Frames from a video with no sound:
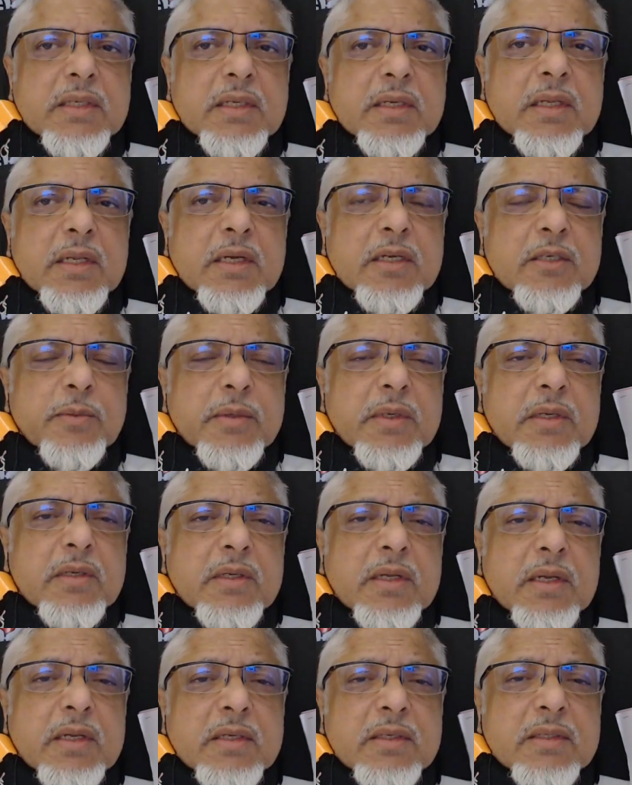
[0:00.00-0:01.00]
And Allah subhanahu wa
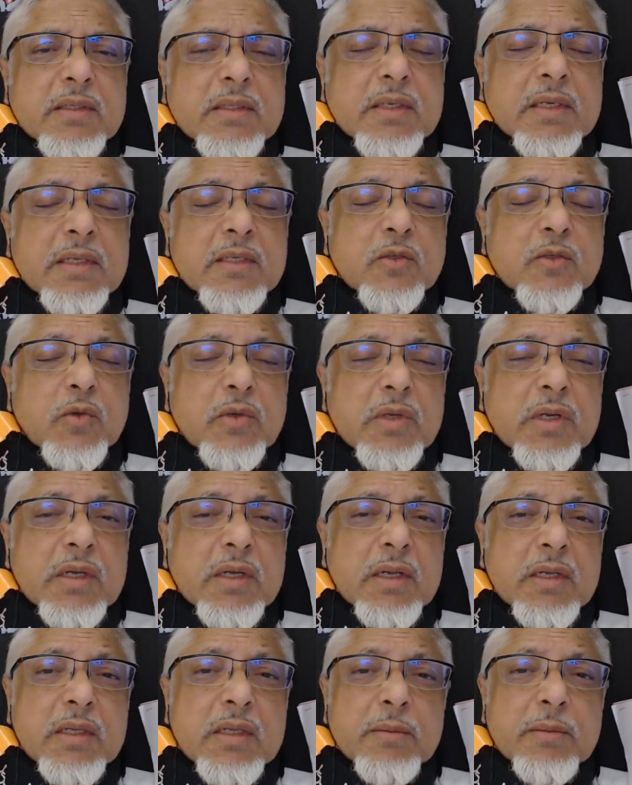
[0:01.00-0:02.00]
ta'ala in Surah
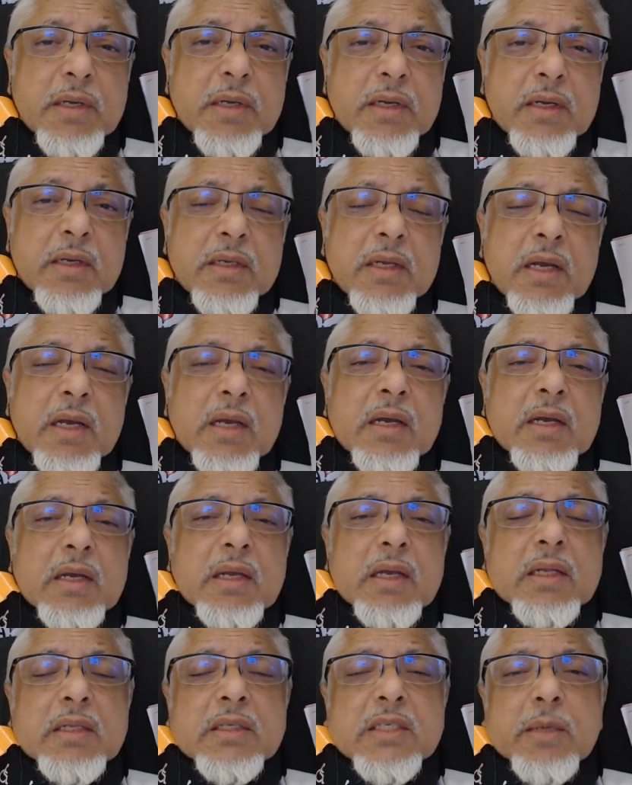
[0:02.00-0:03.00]
Al-Imran,
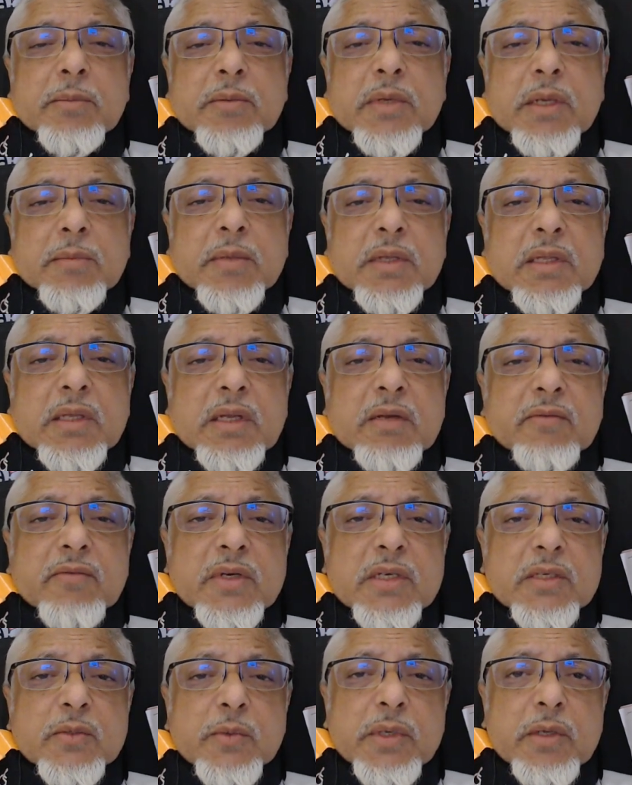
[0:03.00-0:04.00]
in chapter number 3,
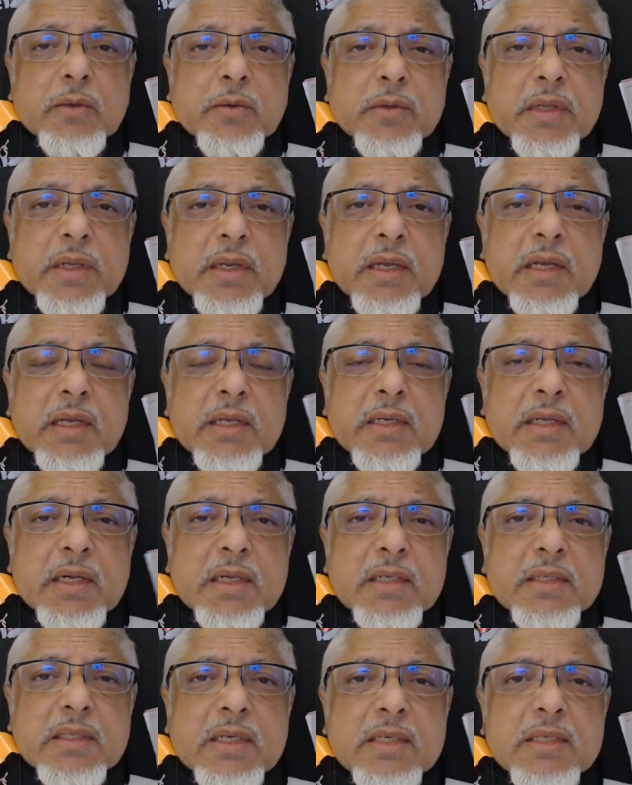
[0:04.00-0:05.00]
verse 103,
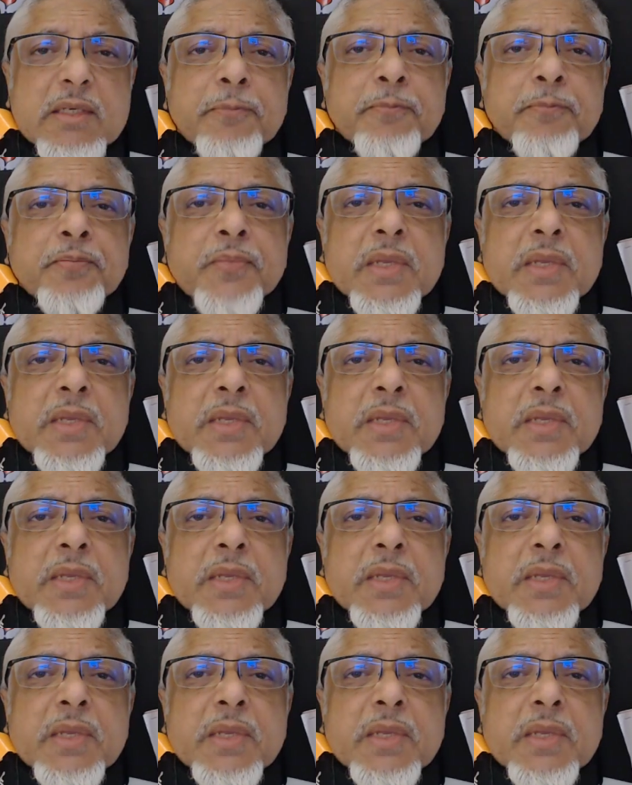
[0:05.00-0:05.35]
tells us,